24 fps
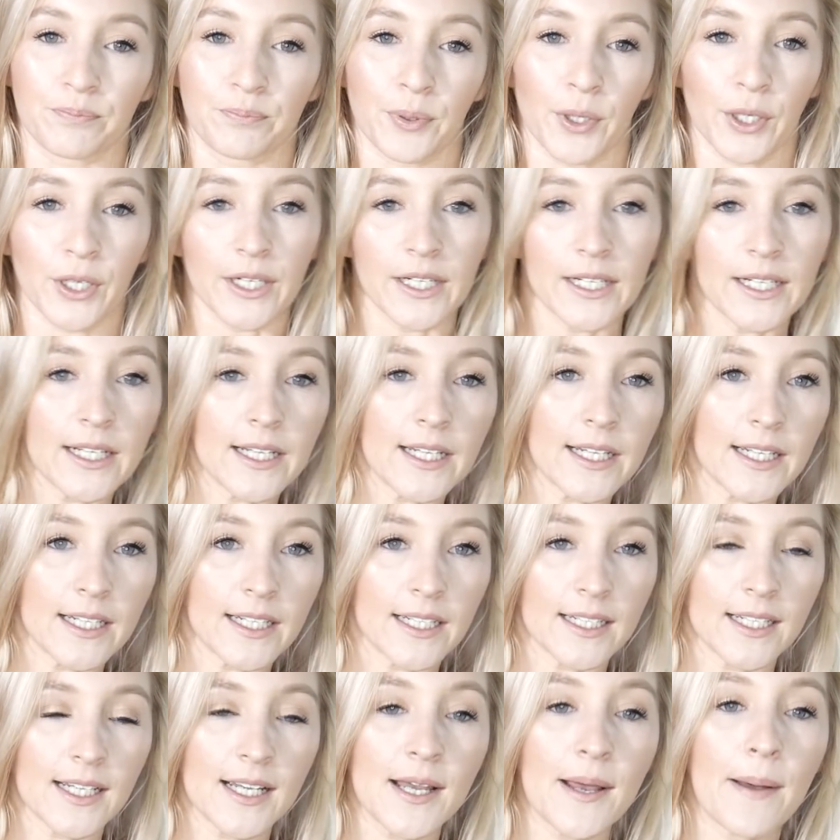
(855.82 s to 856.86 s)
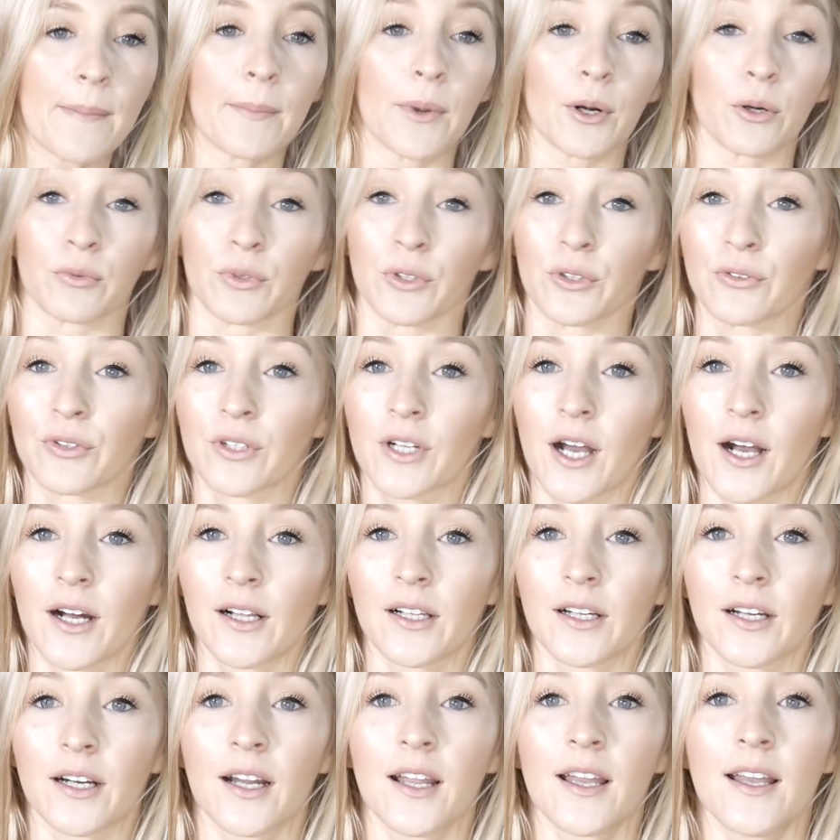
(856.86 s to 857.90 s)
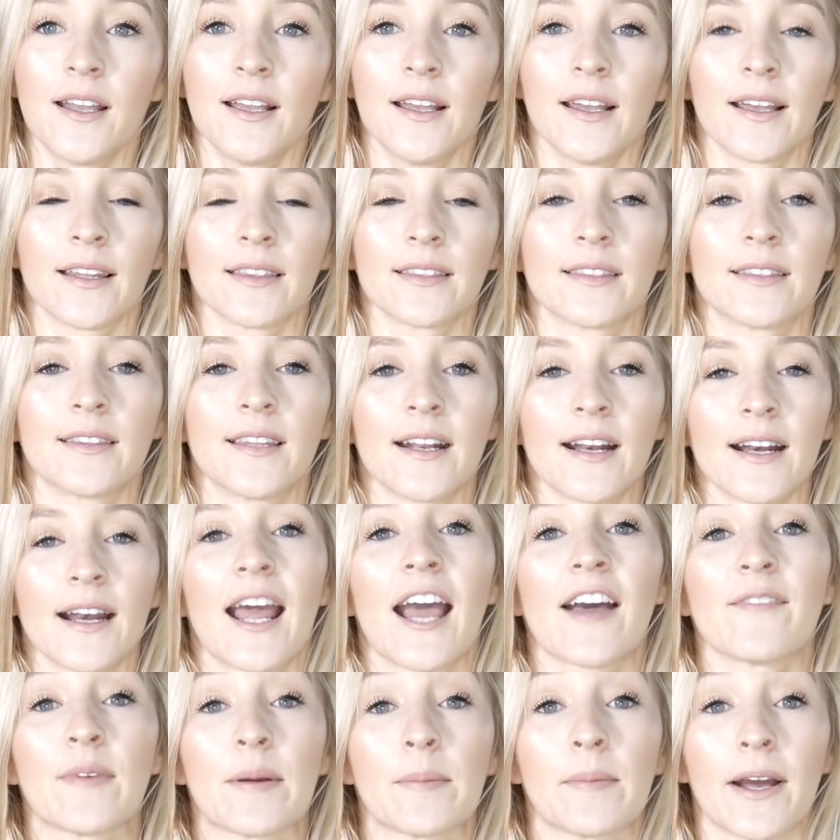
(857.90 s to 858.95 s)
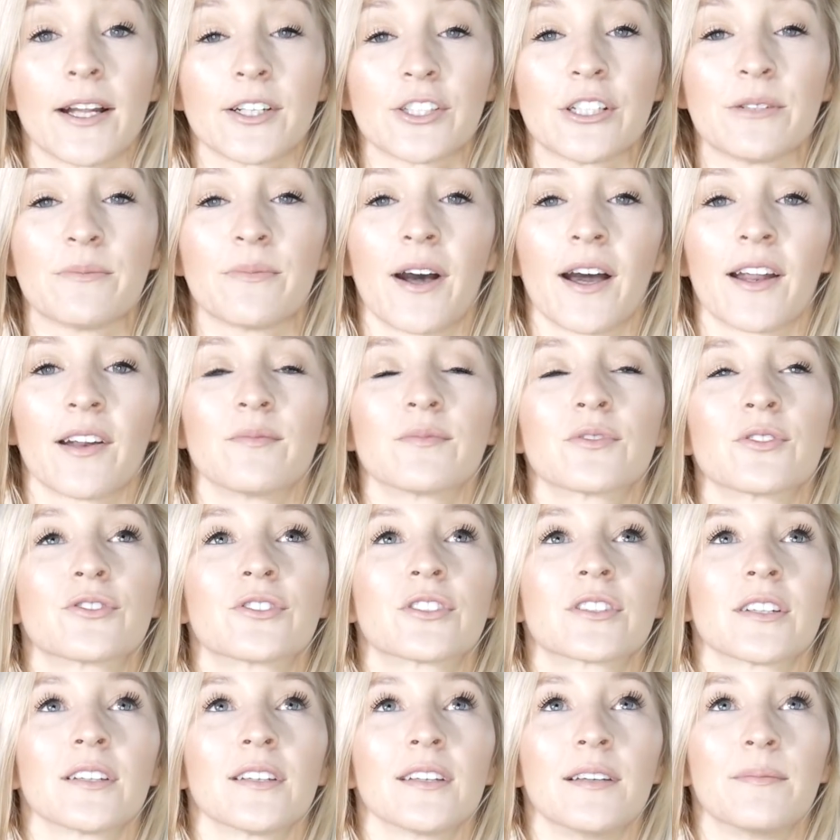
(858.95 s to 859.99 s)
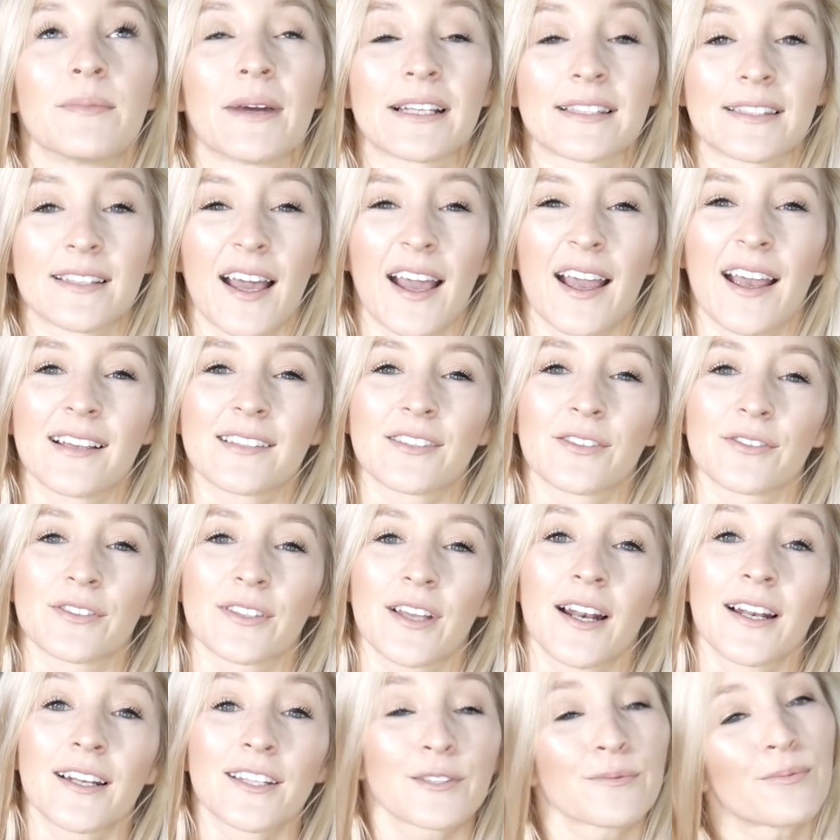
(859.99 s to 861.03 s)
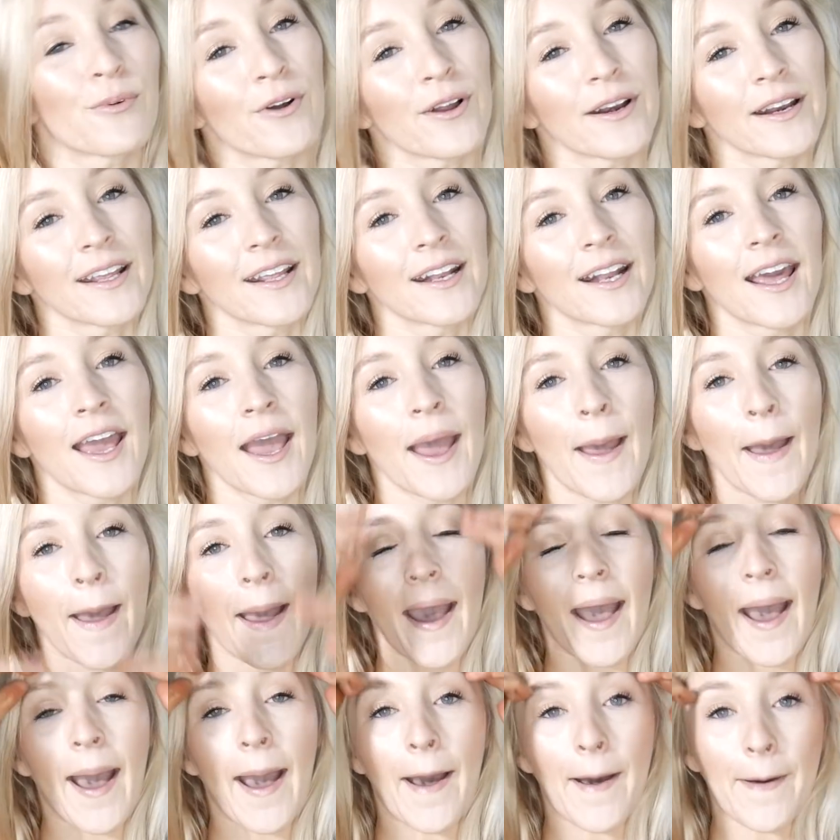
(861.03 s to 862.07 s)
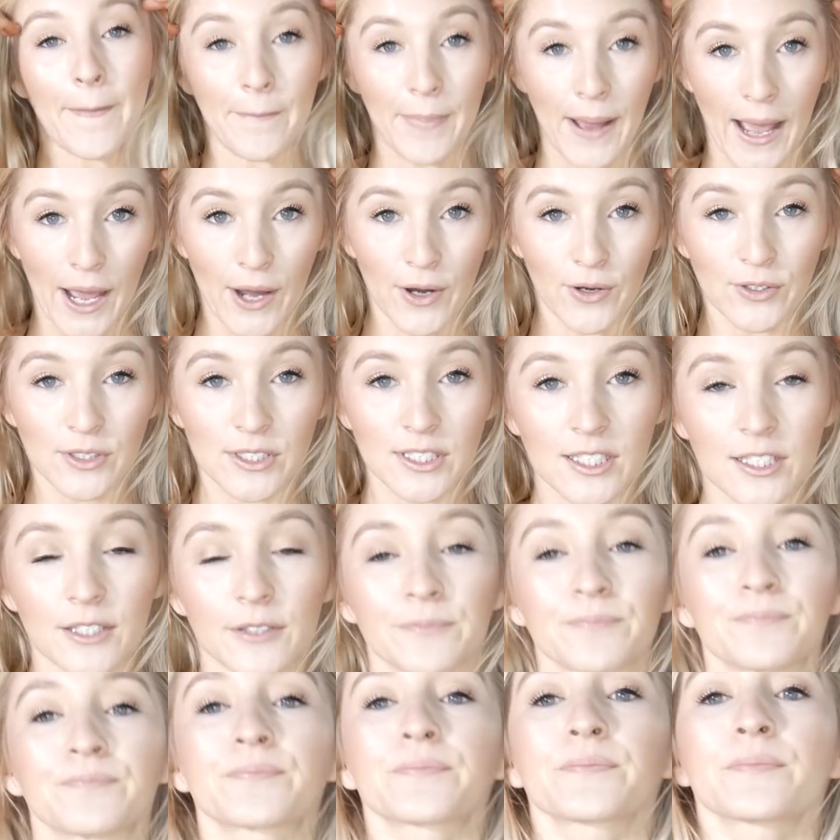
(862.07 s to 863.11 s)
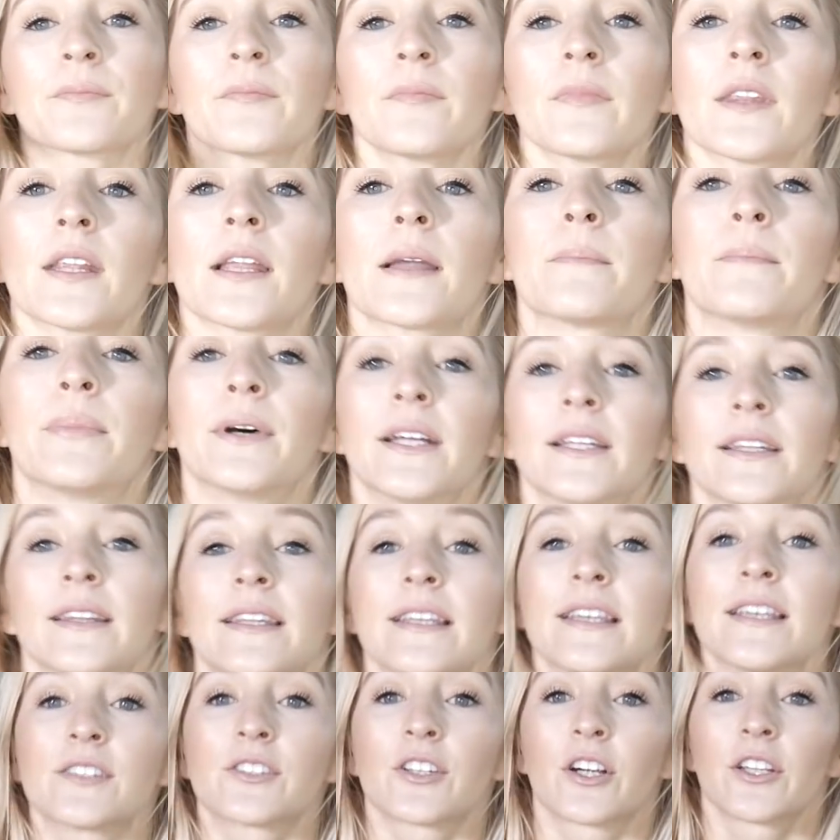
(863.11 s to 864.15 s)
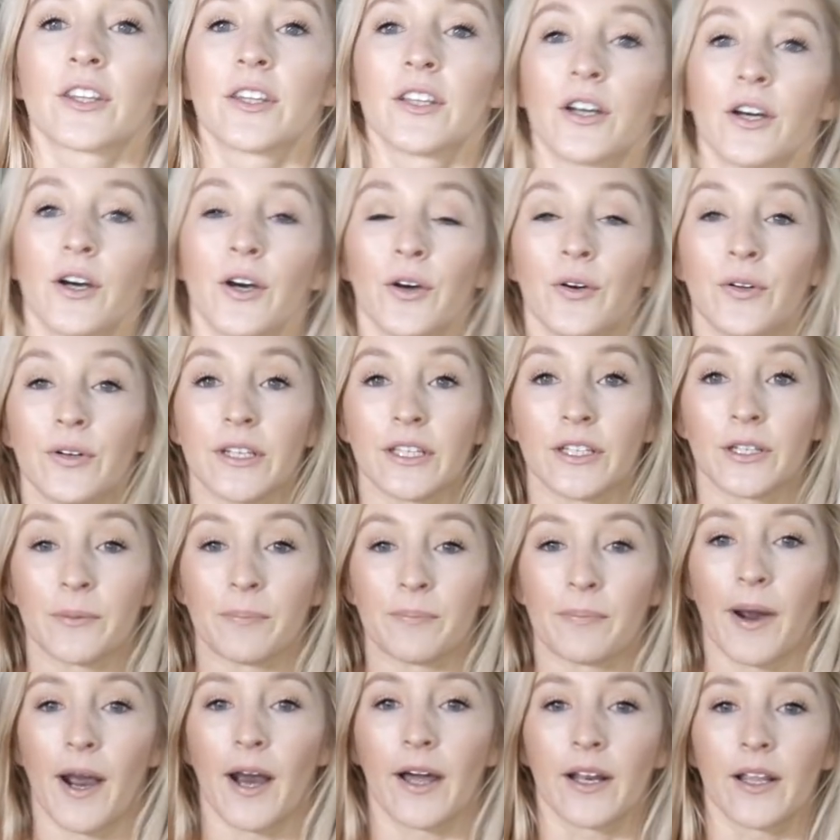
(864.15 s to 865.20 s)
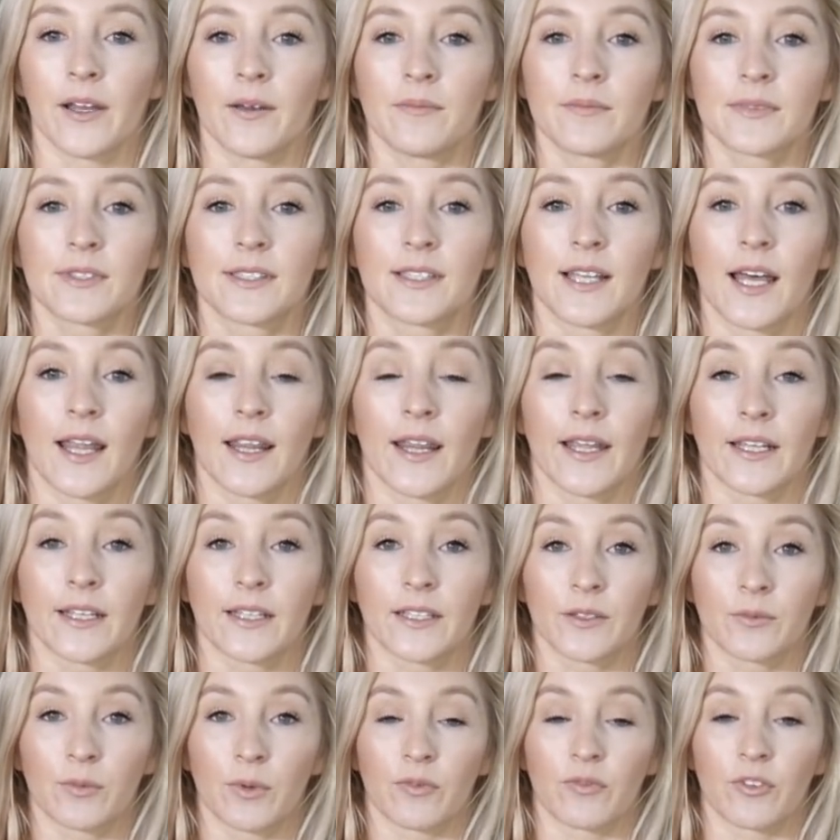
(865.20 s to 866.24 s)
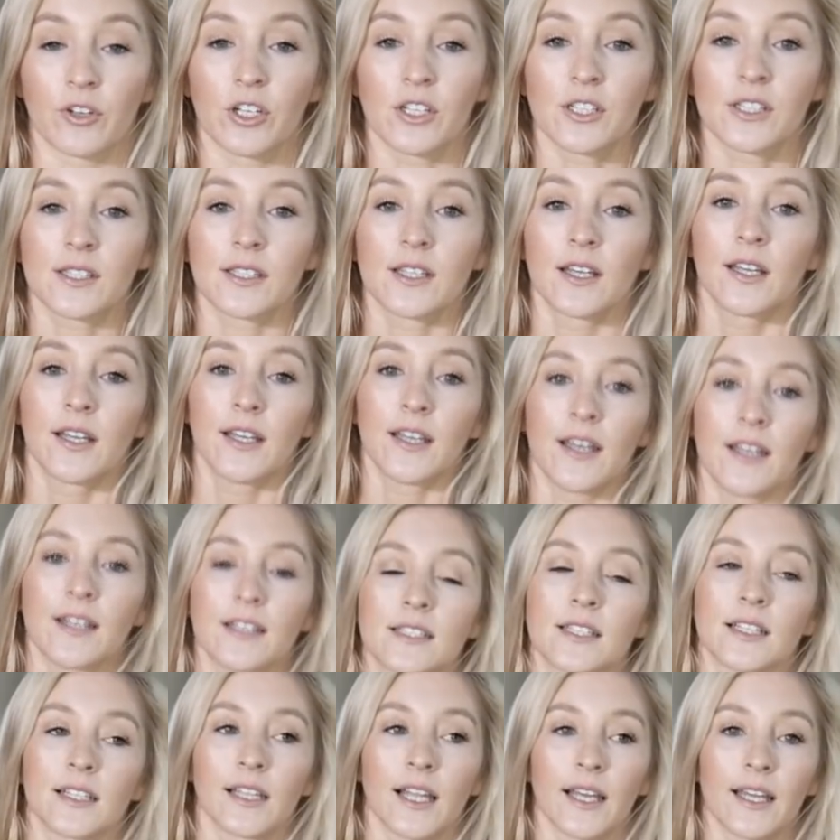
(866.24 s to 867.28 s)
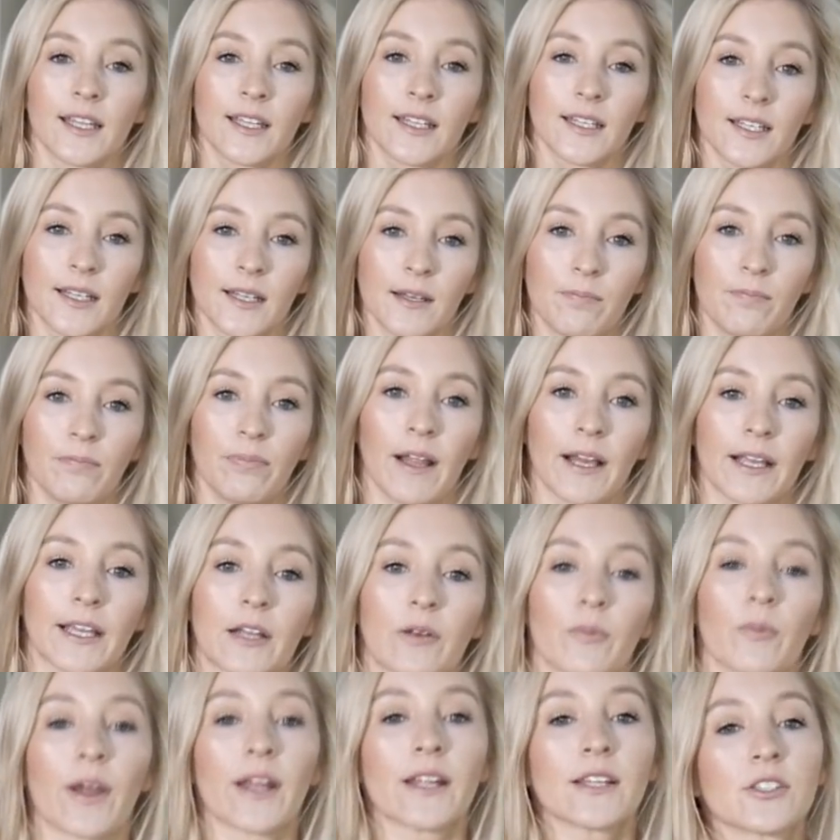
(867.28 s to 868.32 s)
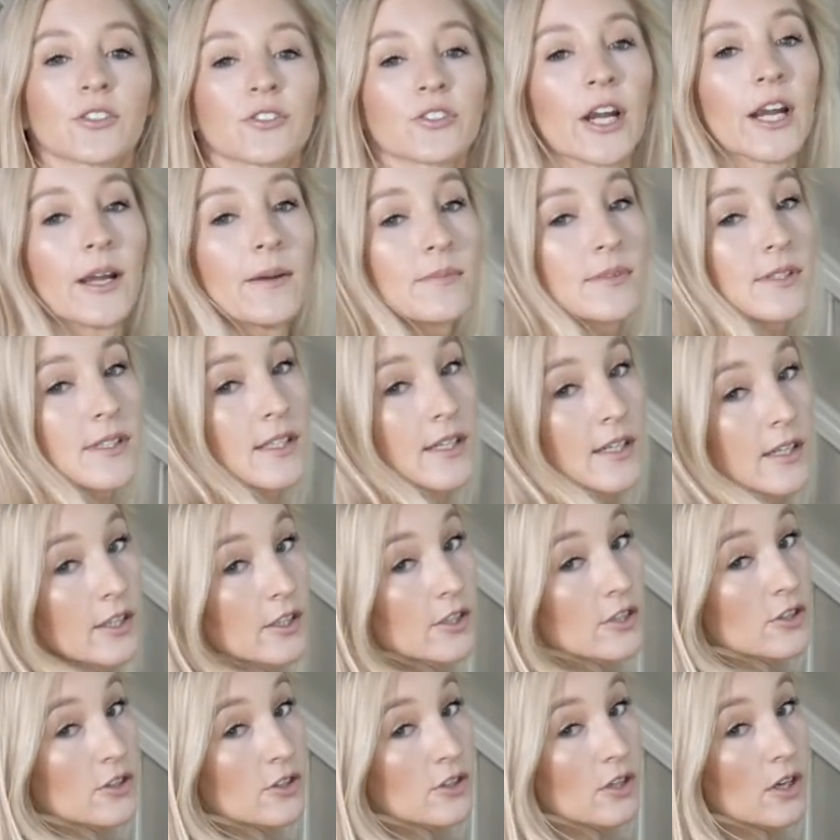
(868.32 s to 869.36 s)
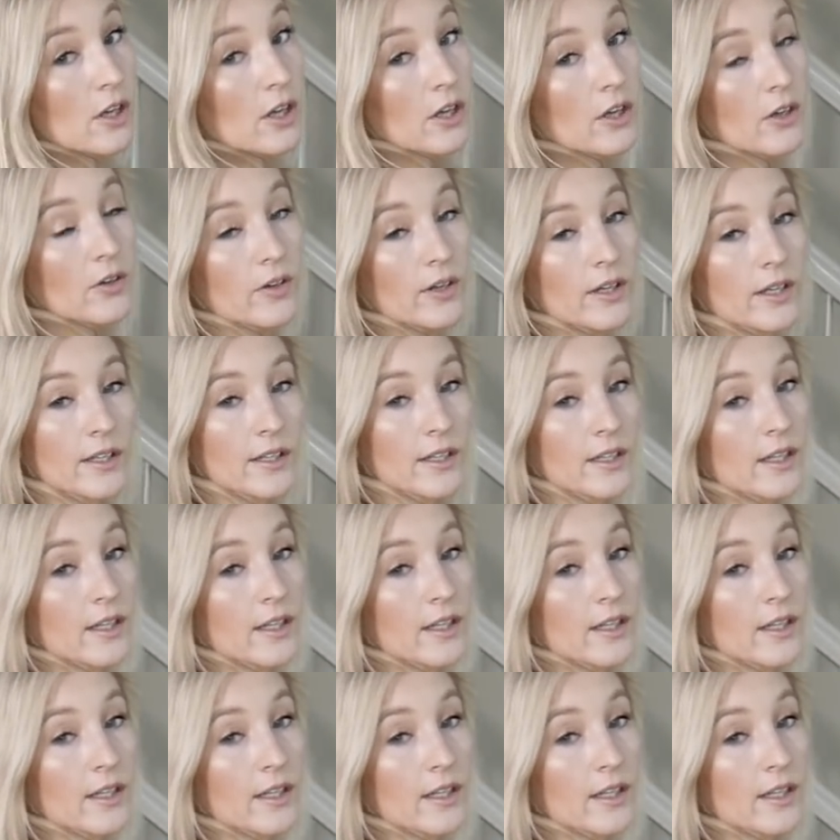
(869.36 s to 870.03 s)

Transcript: burgundy maroon color. They didn't have my matching bottoms, which in my size, so I was kind of disappointed about, but these are the O'Neill bottoms that like reverse into like black and white stripes. So